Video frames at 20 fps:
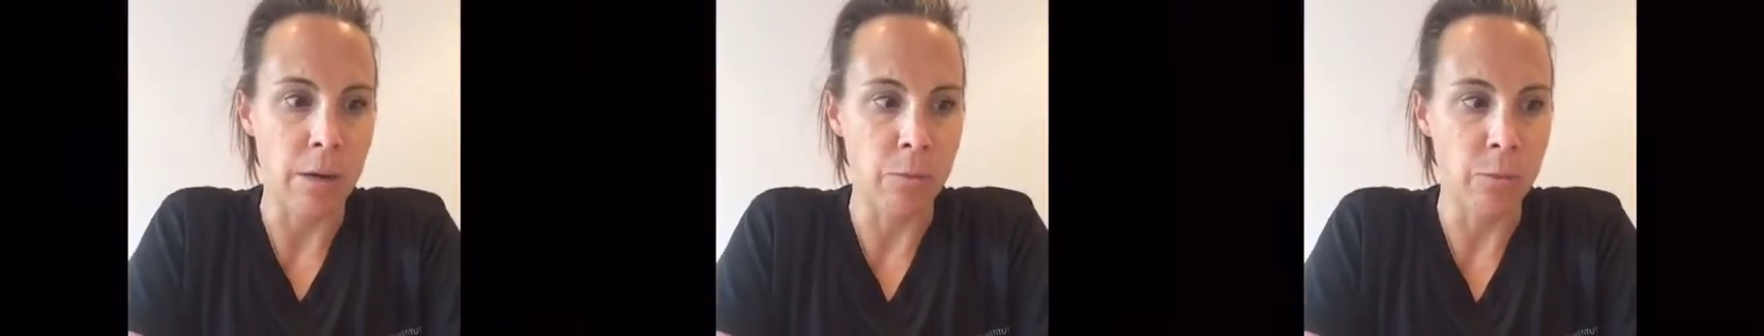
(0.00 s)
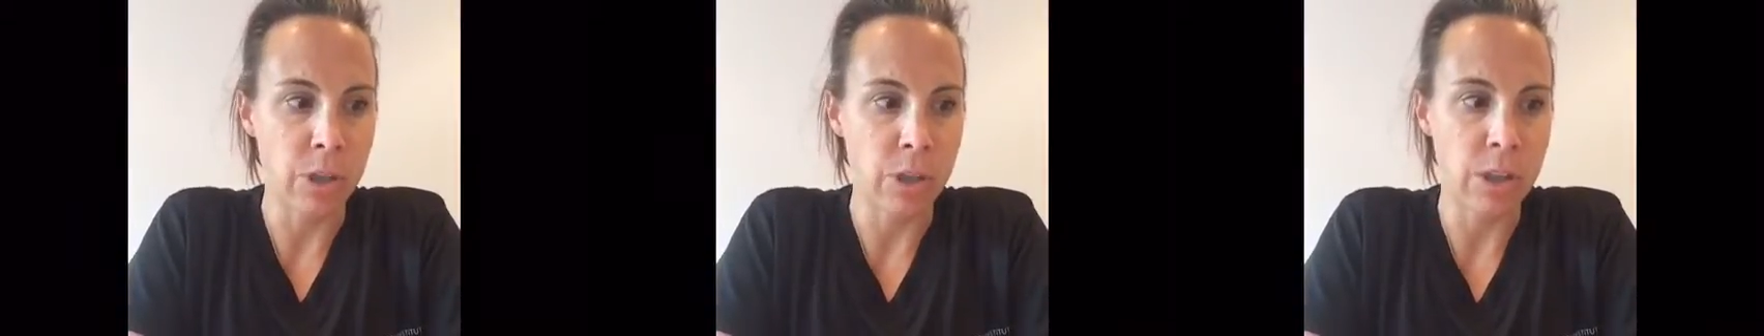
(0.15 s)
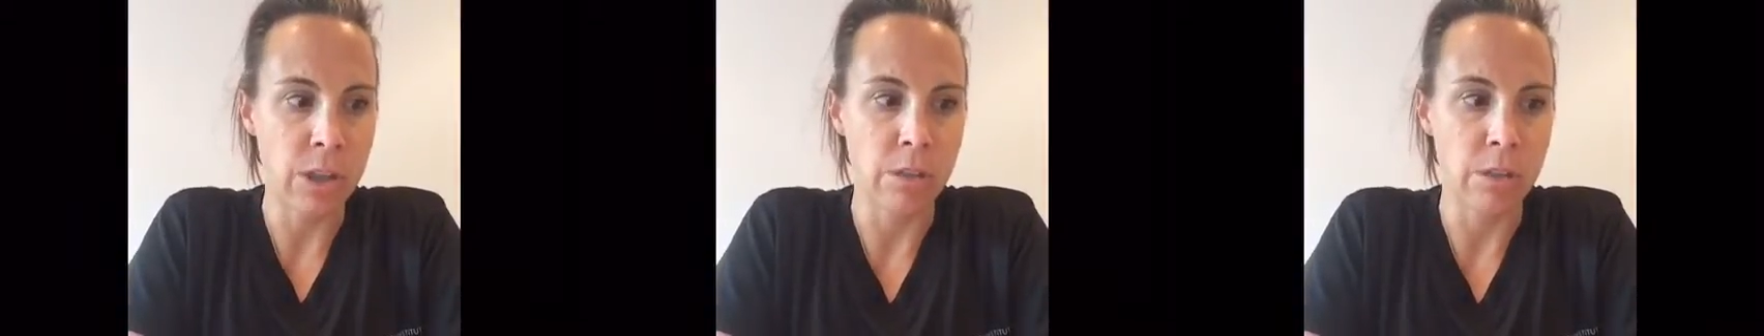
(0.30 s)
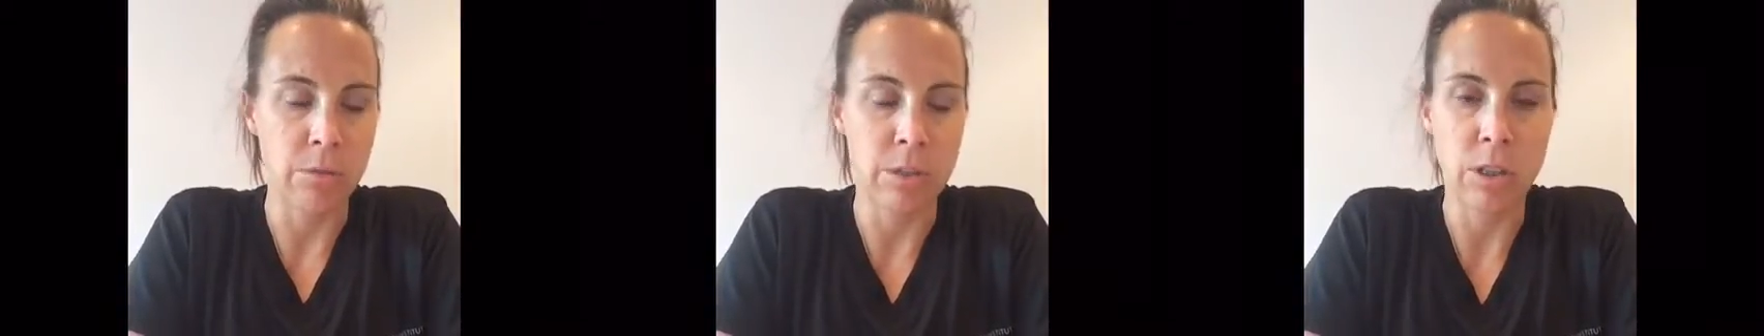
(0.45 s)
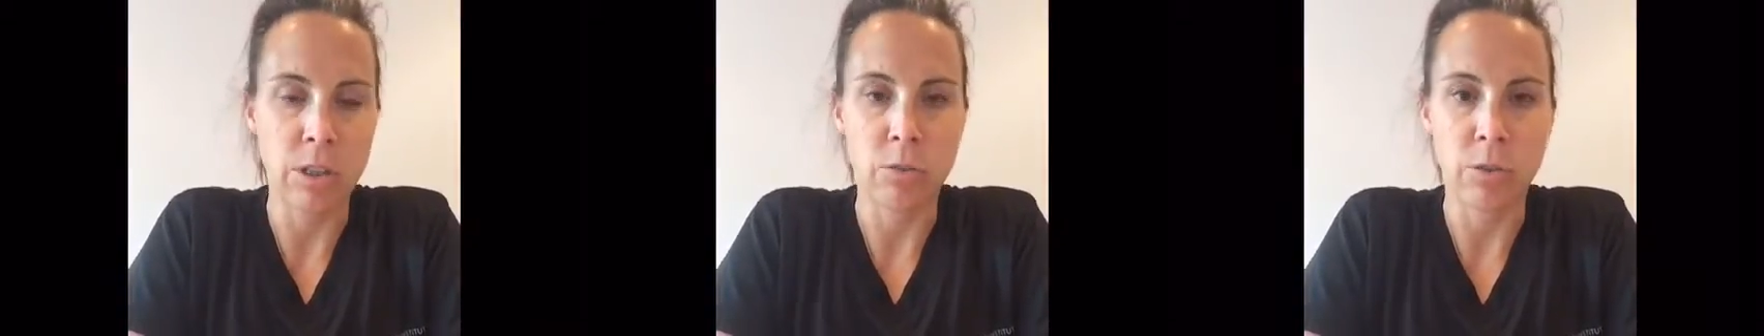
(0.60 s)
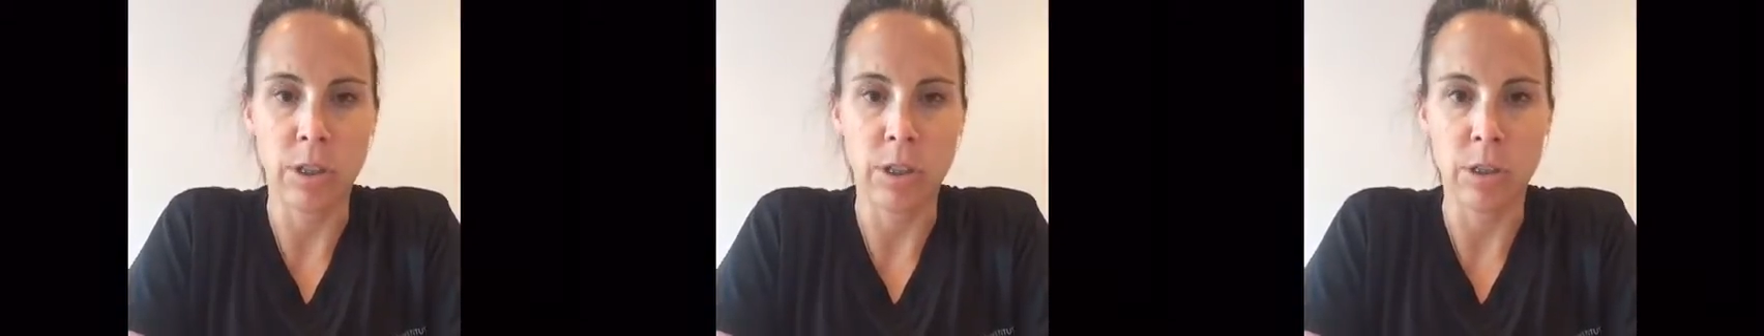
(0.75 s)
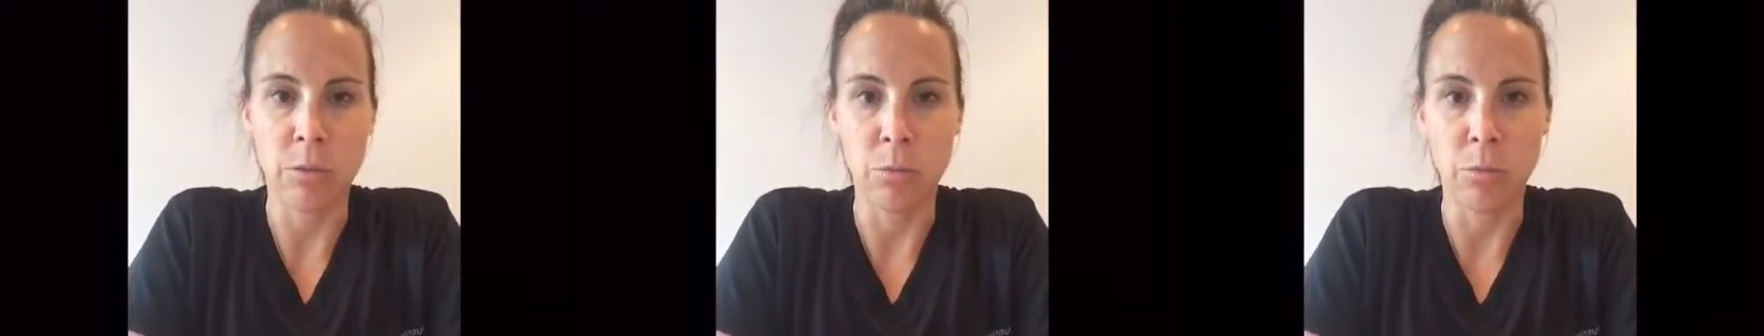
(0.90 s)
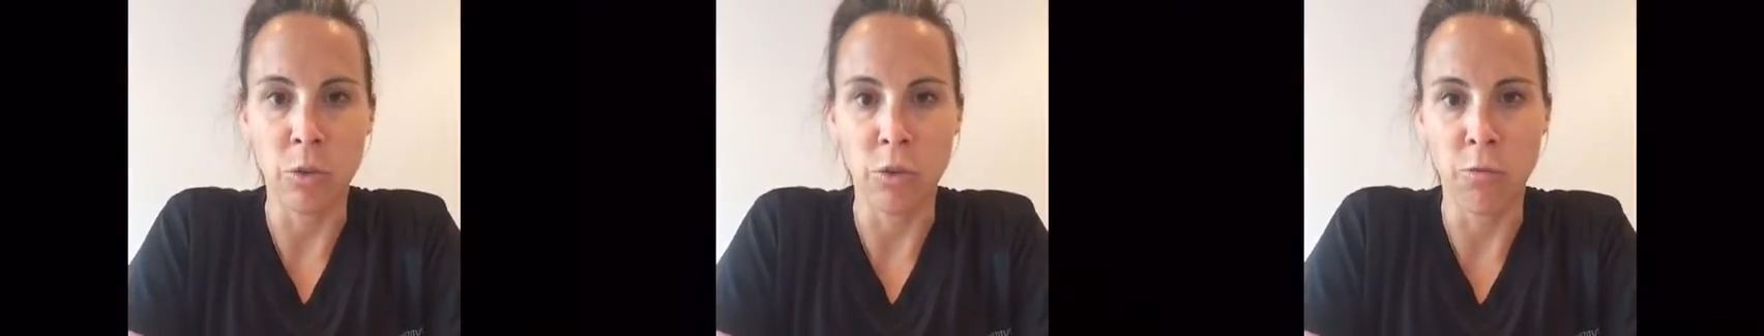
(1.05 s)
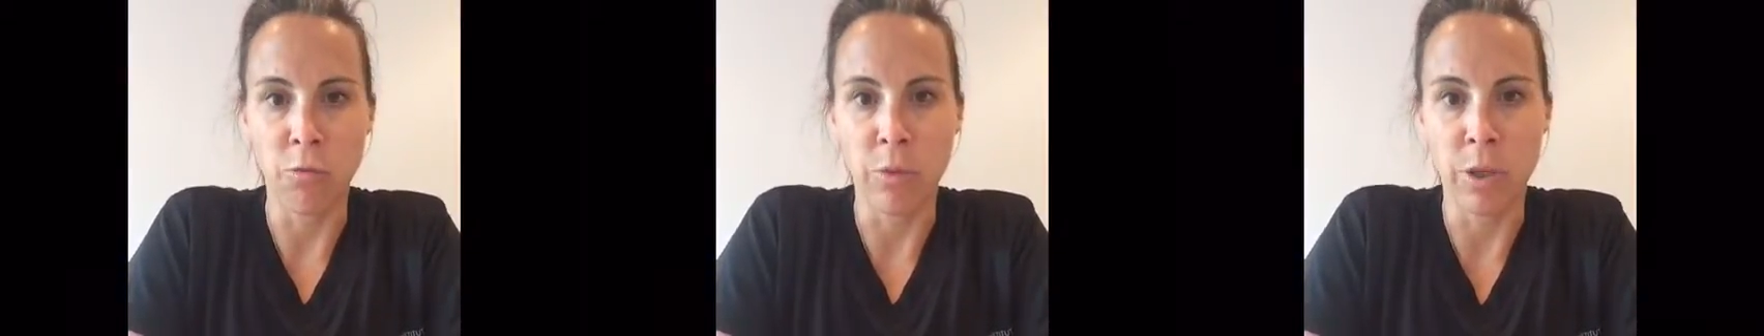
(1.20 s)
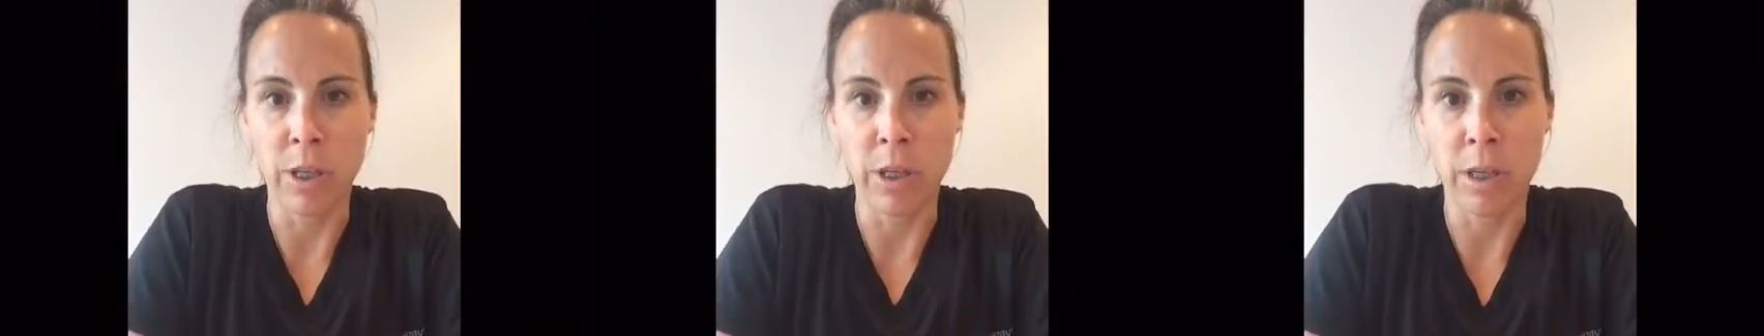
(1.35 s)
which can restrict the
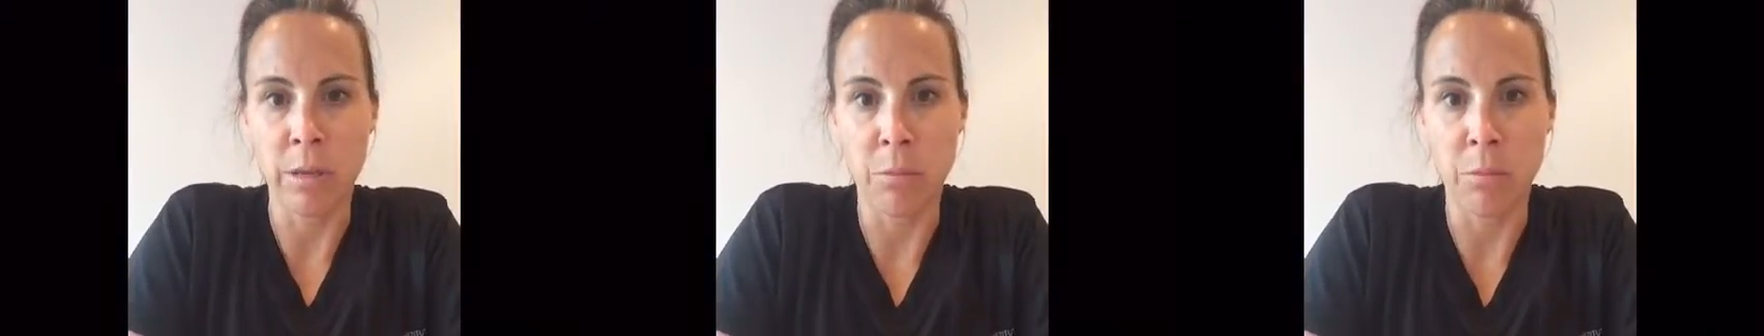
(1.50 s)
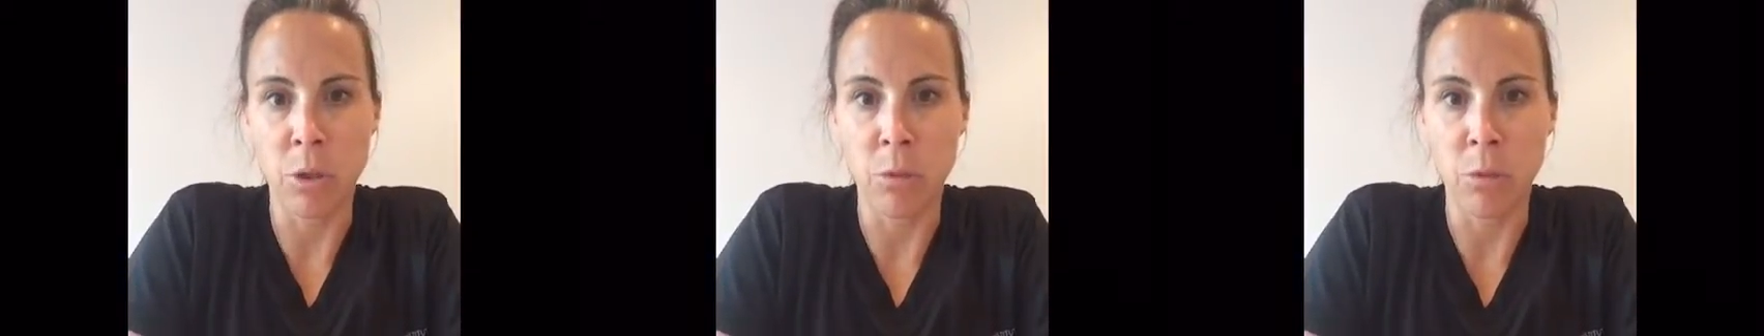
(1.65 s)
movement and